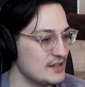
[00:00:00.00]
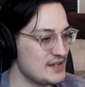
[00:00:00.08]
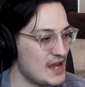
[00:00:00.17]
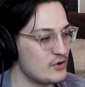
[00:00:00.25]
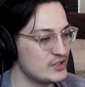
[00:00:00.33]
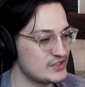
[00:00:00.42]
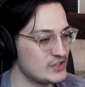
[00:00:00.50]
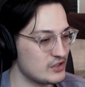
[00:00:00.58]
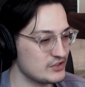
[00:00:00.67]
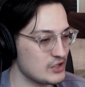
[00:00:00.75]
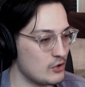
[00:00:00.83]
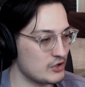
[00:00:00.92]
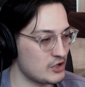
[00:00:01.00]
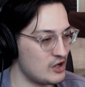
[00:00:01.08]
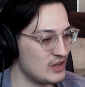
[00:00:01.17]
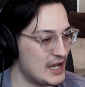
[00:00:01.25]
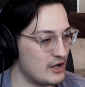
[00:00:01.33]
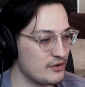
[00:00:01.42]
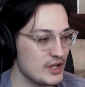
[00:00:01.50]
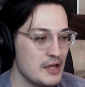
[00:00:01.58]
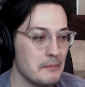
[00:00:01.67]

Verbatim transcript: Now Hisoka's going all out.